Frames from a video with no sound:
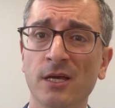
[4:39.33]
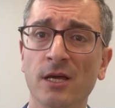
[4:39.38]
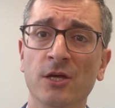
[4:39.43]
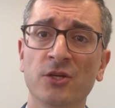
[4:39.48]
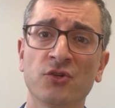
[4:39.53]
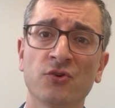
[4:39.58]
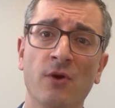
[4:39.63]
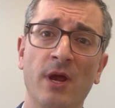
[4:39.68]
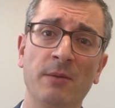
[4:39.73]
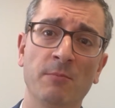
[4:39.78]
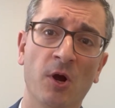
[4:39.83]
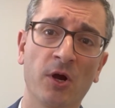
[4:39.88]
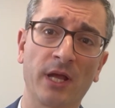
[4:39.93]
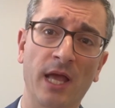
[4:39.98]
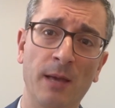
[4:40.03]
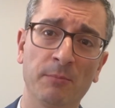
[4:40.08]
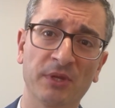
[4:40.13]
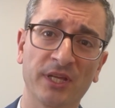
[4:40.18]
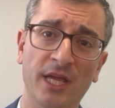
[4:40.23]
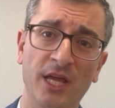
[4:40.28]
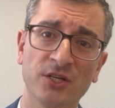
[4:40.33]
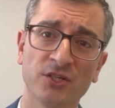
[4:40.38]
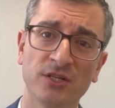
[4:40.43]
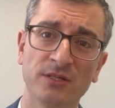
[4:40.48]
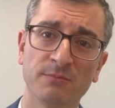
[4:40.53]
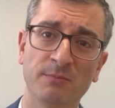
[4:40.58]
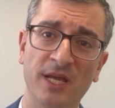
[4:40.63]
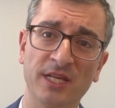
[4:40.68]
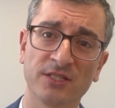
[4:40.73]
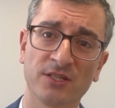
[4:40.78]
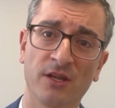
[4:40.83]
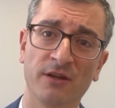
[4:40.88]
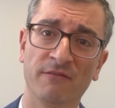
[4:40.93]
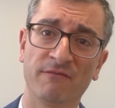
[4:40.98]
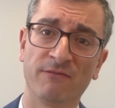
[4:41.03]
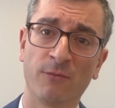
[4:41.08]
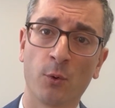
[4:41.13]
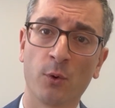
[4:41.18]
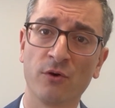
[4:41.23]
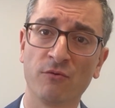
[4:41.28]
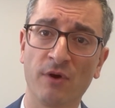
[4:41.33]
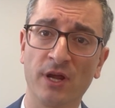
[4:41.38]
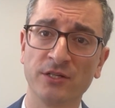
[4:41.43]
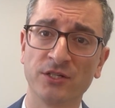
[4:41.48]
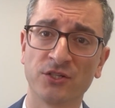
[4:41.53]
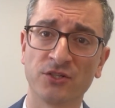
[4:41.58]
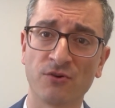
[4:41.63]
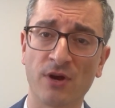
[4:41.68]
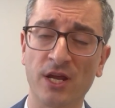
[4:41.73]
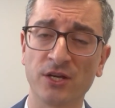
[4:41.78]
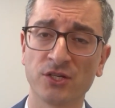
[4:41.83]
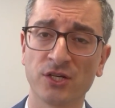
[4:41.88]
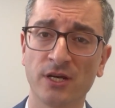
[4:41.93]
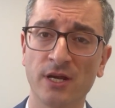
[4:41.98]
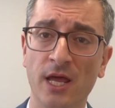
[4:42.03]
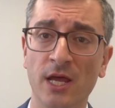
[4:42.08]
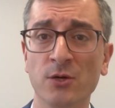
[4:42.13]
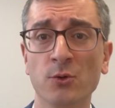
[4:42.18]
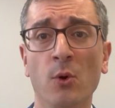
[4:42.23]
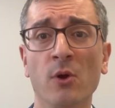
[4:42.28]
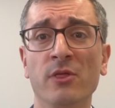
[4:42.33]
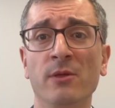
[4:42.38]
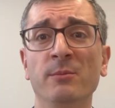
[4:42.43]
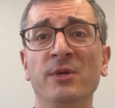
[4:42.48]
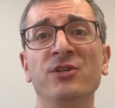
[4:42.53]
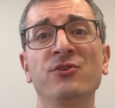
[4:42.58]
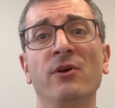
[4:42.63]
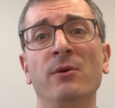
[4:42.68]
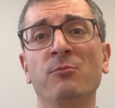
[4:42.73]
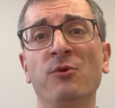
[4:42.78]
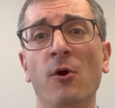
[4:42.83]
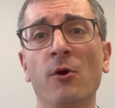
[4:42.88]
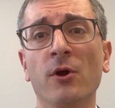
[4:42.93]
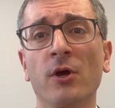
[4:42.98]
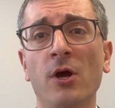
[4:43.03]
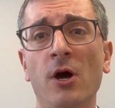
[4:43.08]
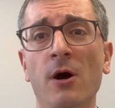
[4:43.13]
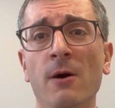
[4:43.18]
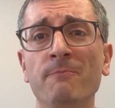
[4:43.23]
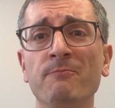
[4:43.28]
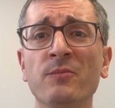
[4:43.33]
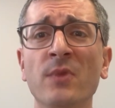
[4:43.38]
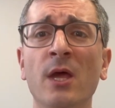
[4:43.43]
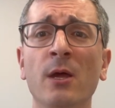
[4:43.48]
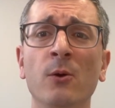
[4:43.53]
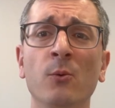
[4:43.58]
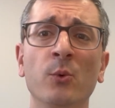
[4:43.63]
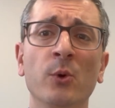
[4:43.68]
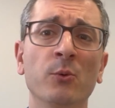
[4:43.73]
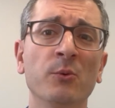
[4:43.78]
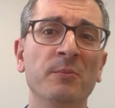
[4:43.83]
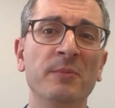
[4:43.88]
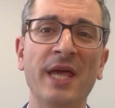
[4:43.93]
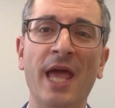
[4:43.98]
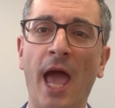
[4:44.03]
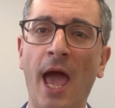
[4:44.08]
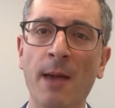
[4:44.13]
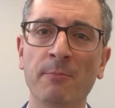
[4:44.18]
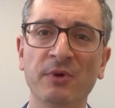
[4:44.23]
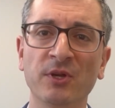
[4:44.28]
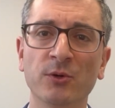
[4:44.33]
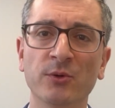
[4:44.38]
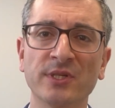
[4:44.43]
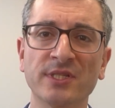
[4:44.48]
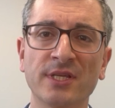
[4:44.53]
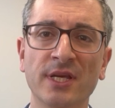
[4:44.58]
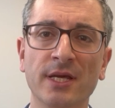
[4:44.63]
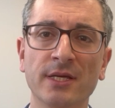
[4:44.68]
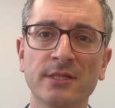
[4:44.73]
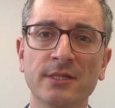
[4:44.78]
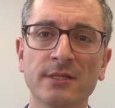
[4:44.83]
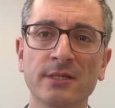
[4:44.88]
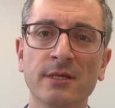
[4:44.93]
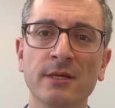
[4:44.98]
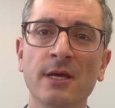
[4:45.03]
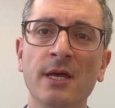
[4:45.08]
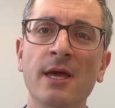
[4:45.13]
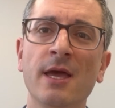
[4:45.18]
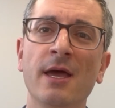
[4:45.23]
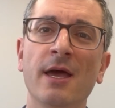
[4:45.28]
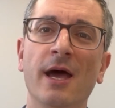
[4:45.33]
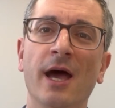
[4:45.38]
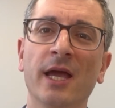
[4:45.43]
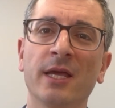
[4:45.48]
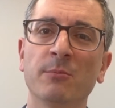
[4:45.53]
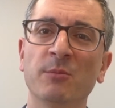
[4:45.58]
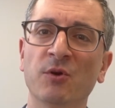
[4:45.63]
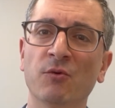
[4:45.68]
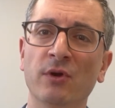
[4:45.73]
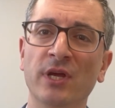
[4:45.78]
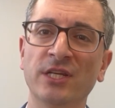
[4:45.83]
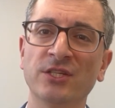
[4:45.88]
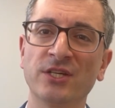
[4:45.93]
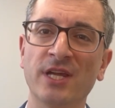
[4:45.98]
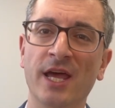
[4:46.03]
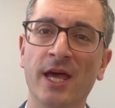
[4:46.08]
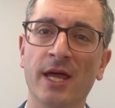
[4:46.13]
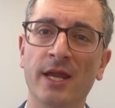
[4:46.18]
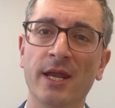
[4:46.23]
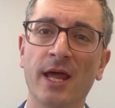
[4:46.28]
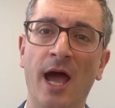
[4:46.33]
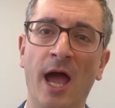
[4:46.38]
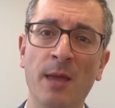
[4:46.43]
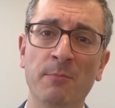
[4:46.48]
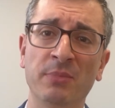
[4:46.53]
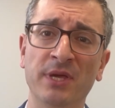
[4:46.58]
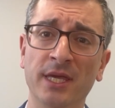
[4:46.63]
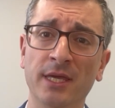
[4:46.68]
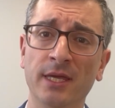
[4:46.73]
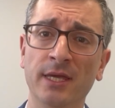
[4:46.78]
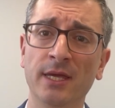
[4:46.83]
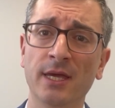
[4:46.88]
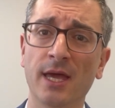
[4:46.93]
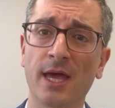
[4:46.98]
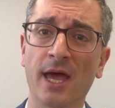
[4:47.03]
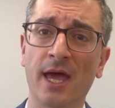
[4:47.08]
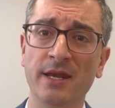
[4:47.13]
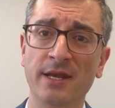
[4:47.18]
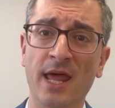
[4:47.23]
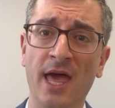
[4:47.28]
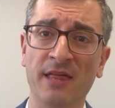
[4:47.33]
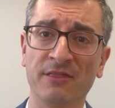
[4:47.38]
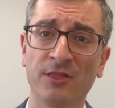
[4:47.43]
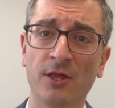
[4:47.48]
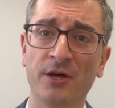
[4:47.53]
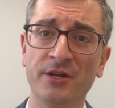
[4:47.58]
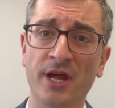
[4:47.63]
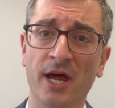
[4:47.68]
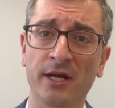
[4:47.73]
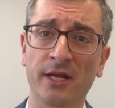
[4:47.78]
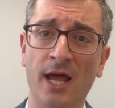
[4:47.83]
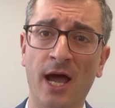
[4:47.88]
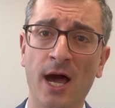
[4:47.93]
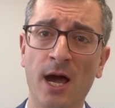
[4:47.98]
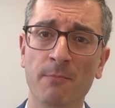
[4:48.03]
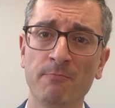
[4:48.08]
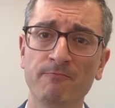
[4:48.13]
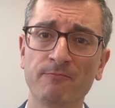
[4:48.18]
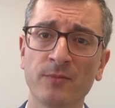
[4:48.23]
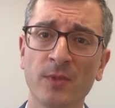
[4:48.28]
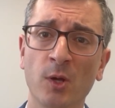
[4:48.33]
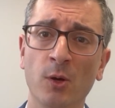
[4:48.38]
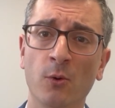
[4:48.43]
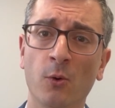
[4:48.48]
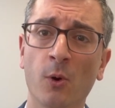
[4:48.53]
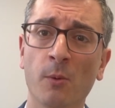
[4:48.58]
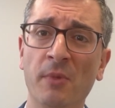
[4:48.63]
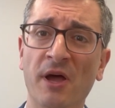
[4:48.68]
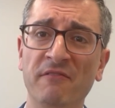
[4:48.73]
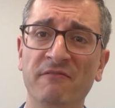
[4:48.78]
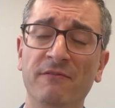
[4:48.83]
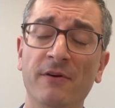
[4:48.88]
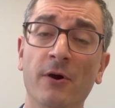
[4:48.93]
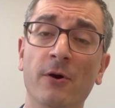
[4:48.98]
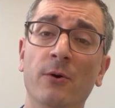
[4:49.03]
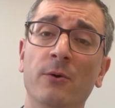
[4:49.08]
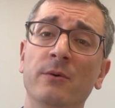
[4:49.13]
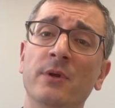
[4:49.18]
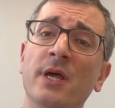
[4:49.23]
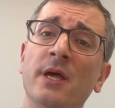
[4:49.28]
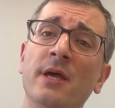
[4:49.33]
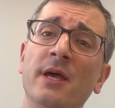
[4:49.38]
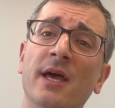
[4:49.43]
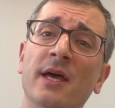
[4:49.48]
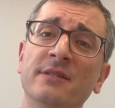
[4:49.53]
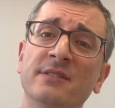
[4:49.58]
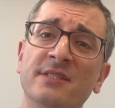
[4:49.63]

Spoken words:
trademark applications based on a foreign registration and or the Madrid Protocol, we would be happy to assist. I can be reached at ip@naftlaw.com or by phone at